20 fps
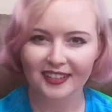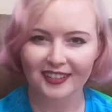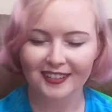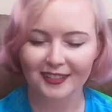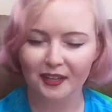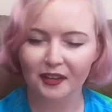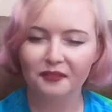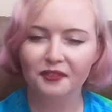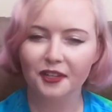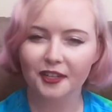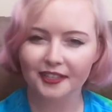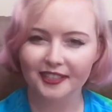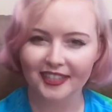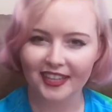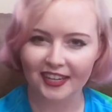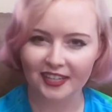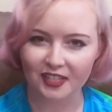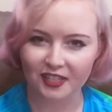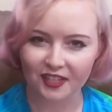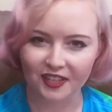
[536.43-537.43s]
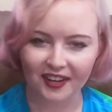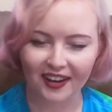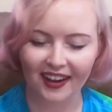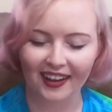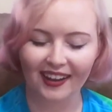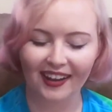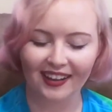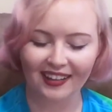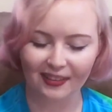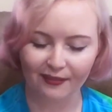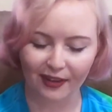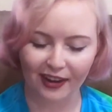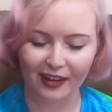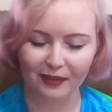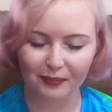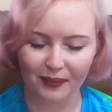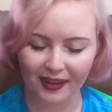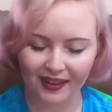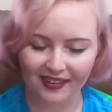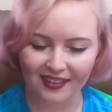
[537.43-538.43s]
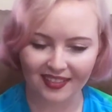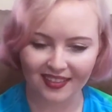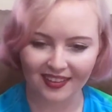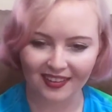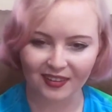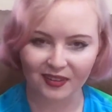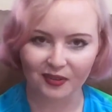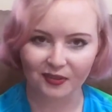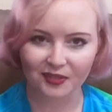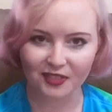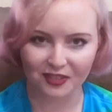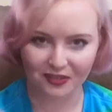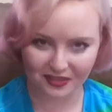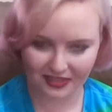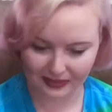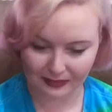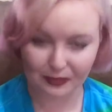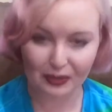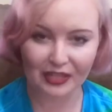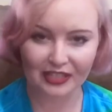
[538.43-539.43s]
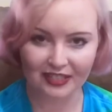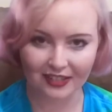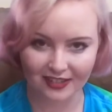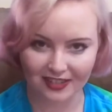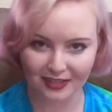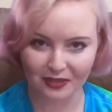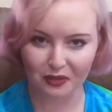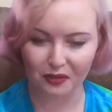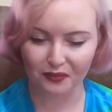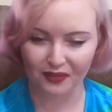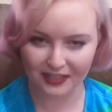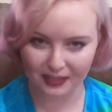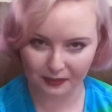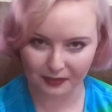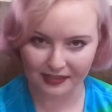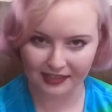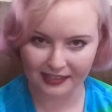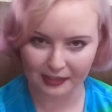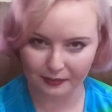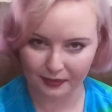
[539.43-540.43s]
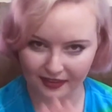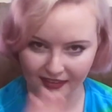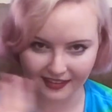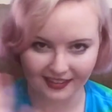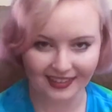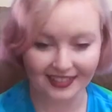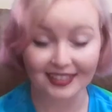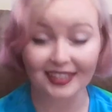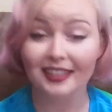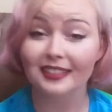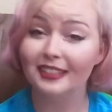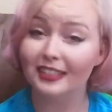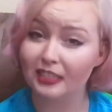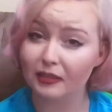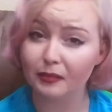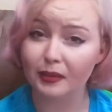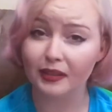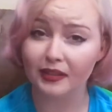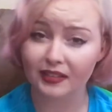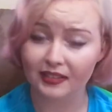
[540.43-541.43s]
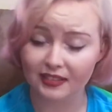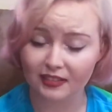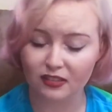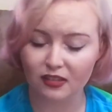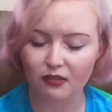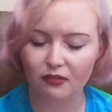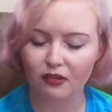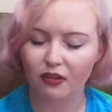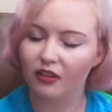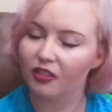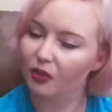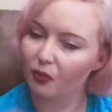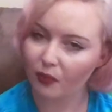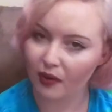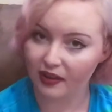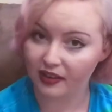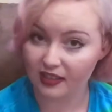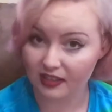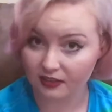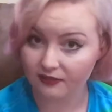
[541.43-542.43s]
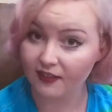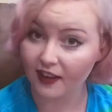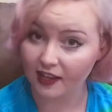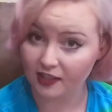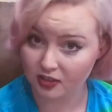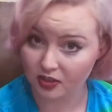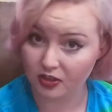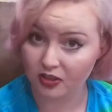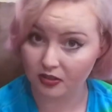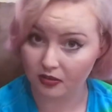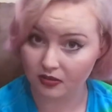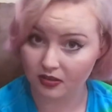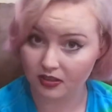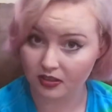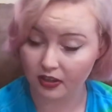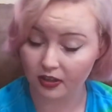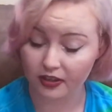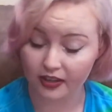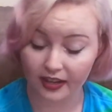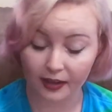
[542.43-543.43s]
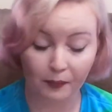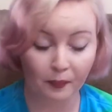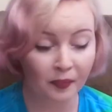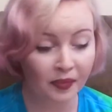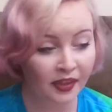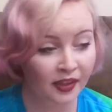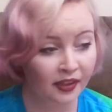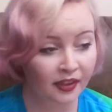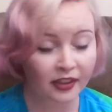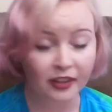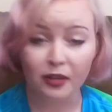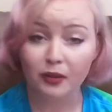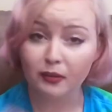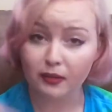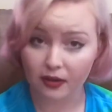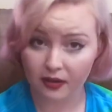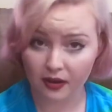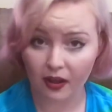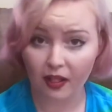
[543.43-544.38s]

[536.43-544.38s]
So if you're a teacher, I highly recommend that you do some research into visible disabilities and disabilities in general and the way it can affect your students' learning. You learn